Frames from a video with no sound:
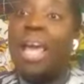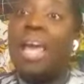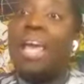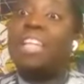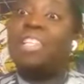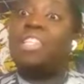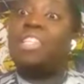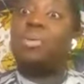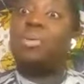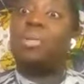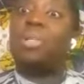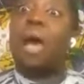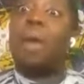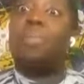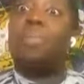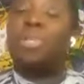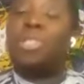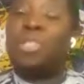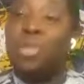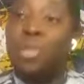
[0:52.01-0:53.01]
into an
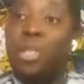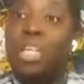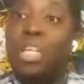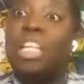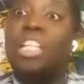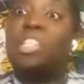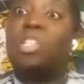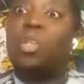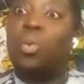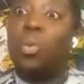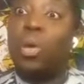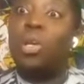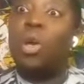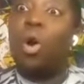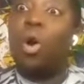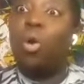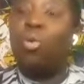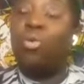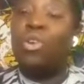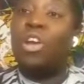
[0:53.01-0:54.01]
opportunity to win
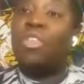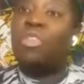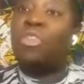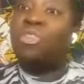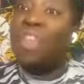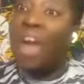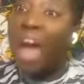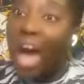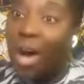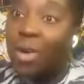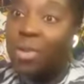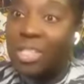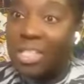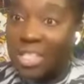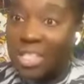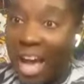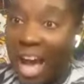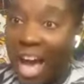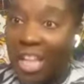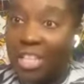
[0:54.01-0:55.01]
over
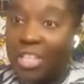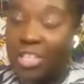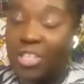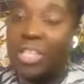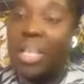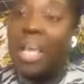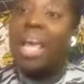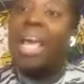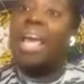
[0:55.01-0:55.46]
$1,000